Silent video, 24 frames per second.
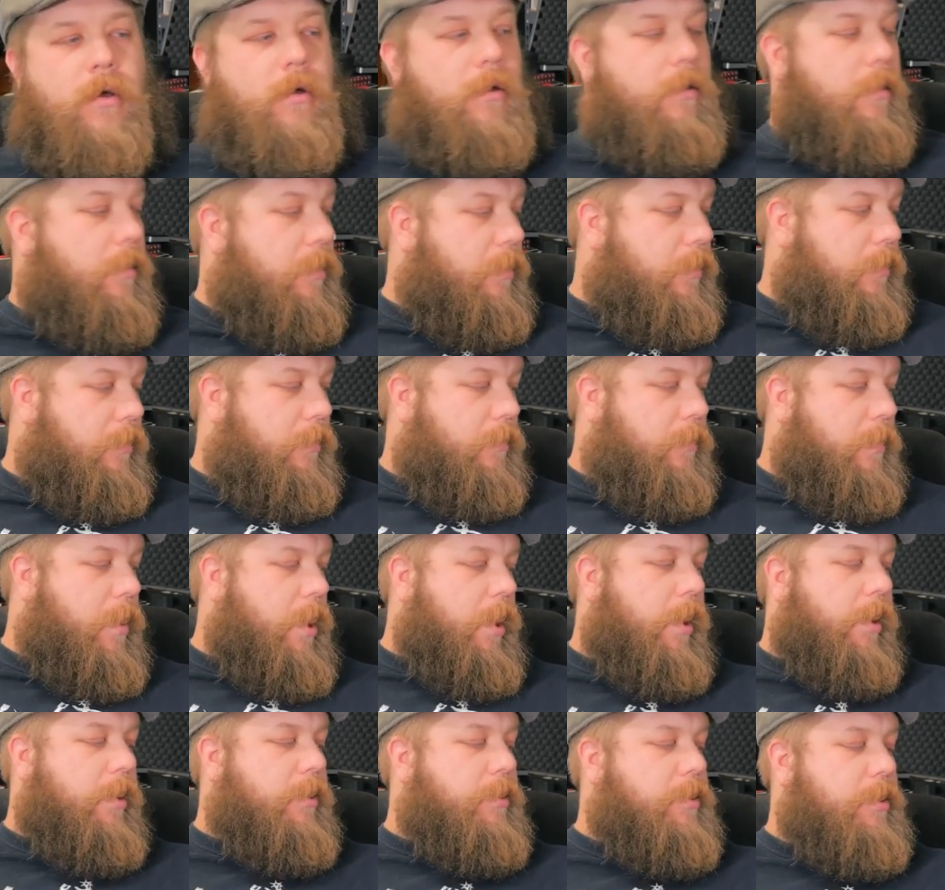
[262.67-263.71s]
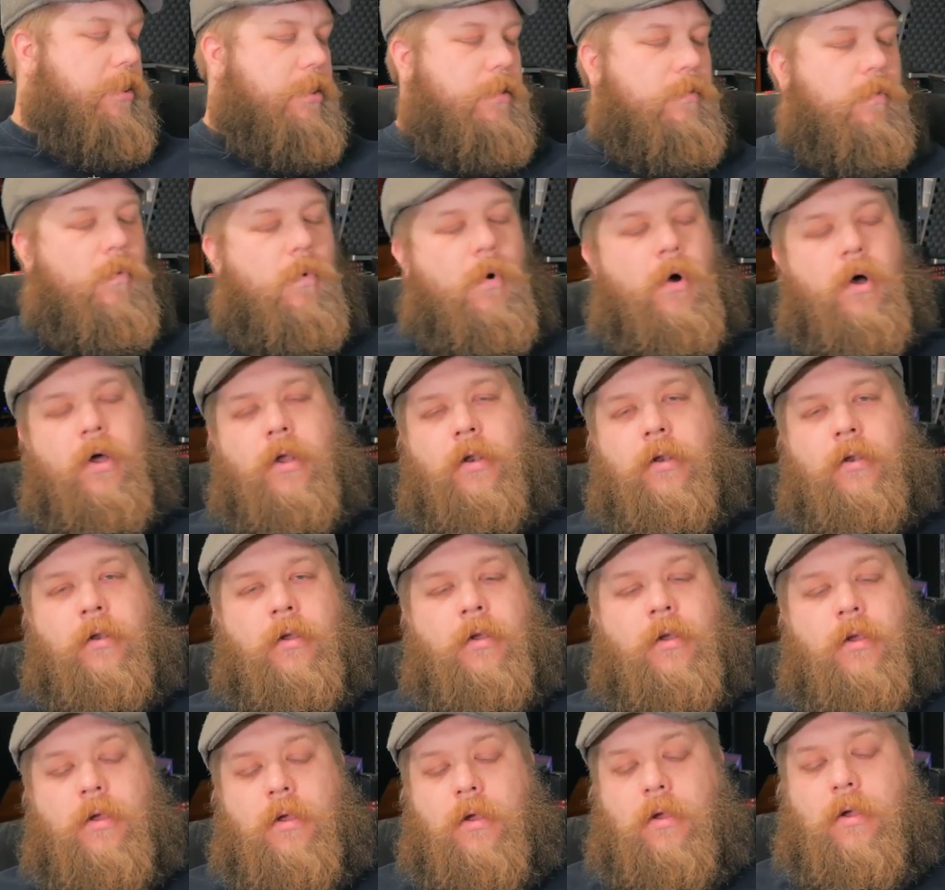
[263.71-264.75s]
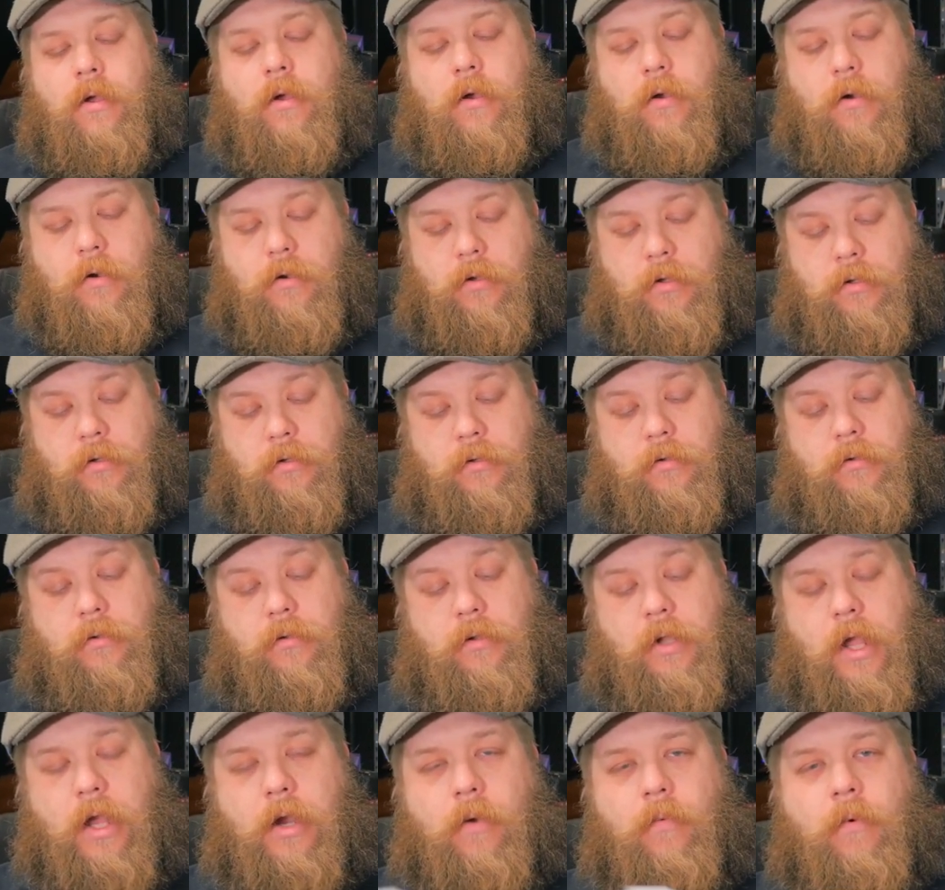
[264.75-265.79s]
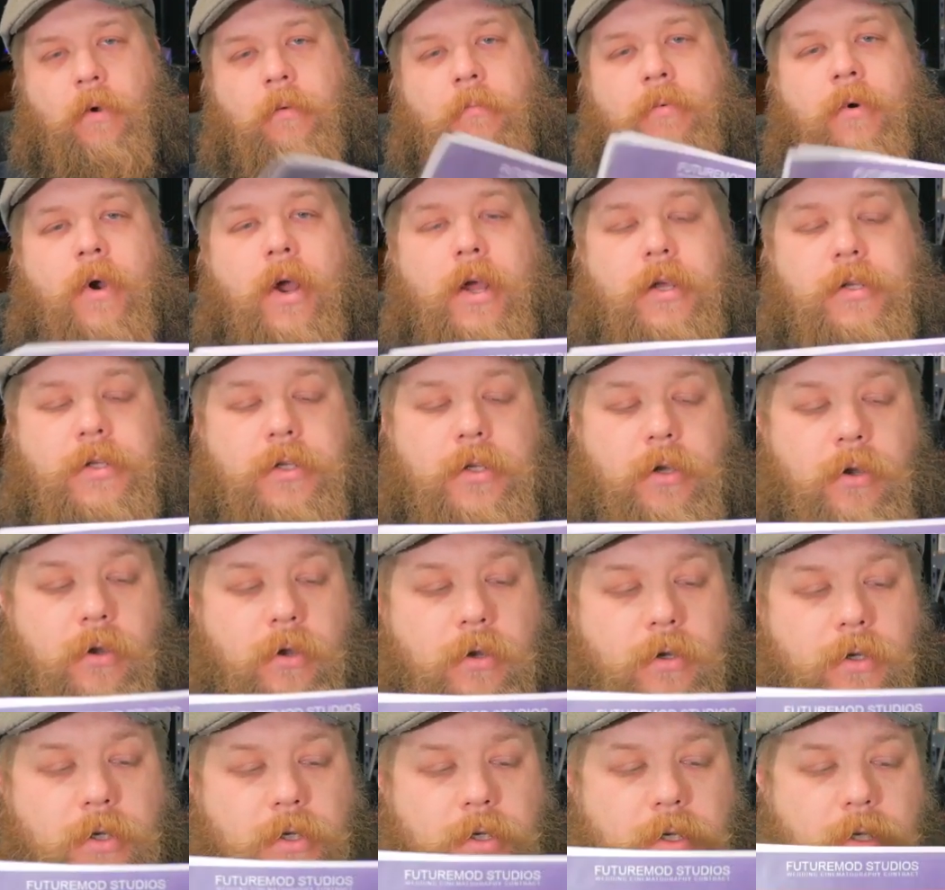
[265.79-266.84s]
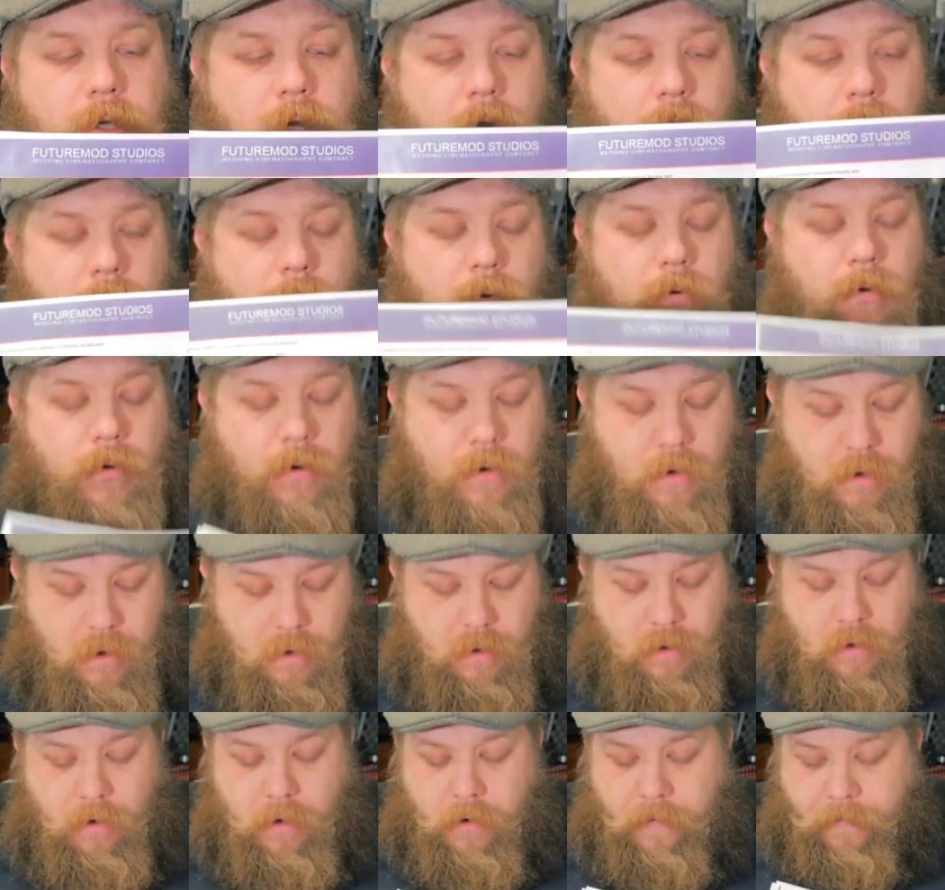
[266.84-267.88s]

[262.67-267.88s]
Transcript: Uh, the wedding is just one like one price. So you just, you know, your